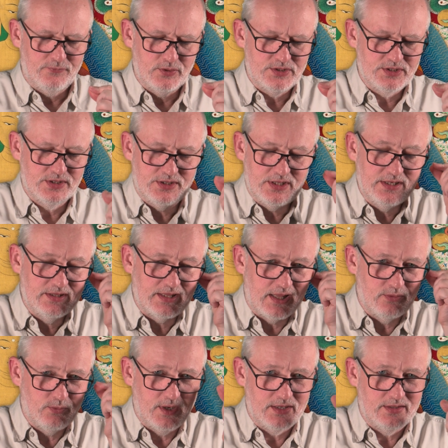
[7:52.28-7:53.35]
to think
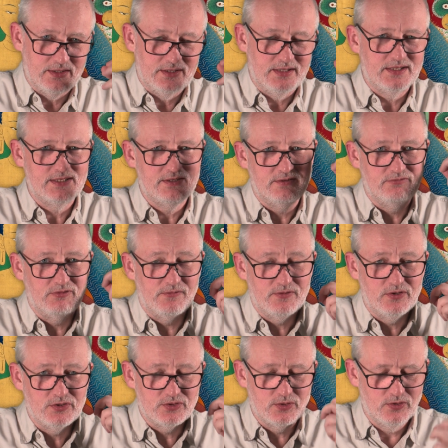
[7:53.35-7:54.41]
that way, that this
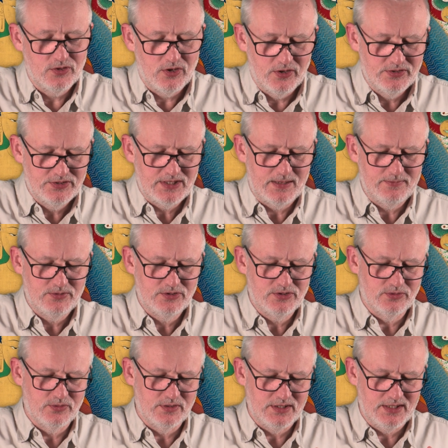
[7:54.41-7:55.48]
refutes all concepts,
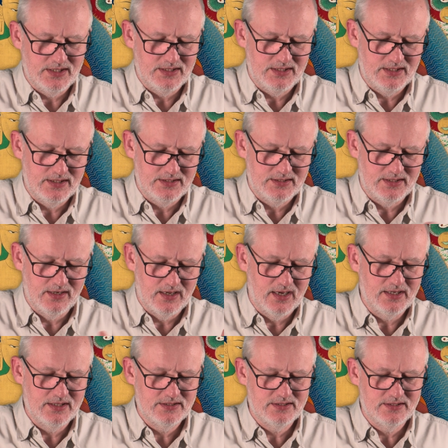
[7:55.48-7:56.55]
or it
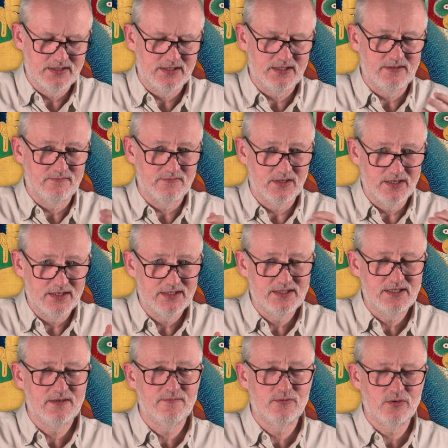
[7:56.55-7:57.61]
denies the
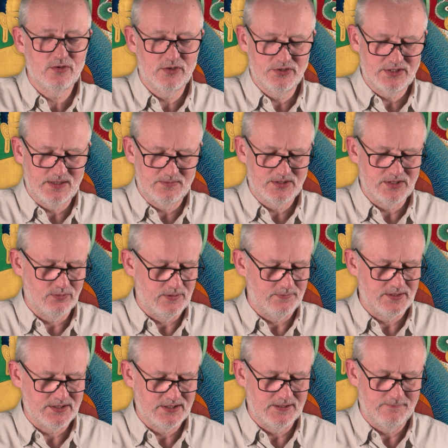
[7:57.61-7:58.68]
validity of all concepts, then we're
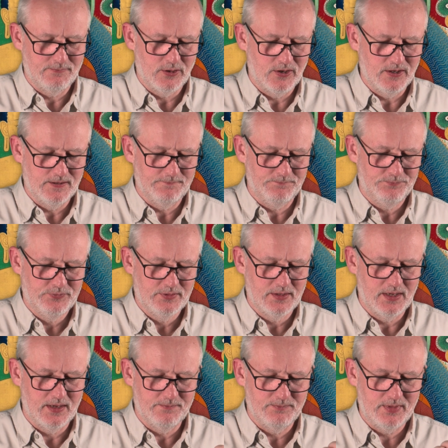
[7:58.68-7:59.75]
missing the point.
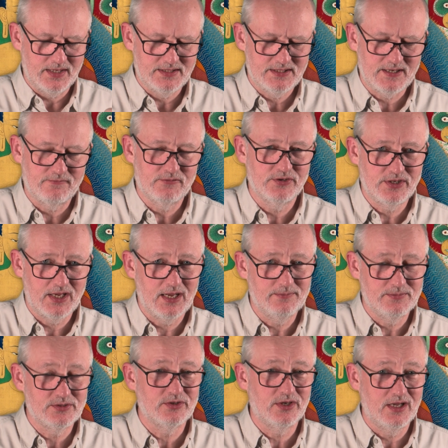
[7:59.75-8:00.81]
Made several
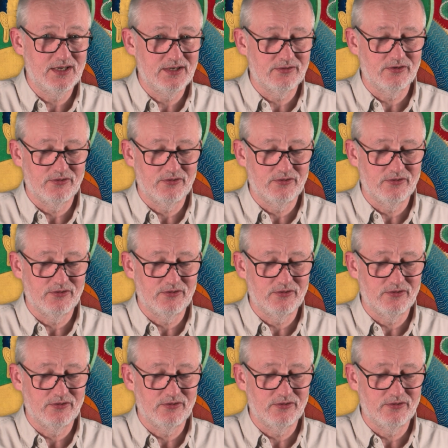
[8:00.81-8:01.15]
times earlier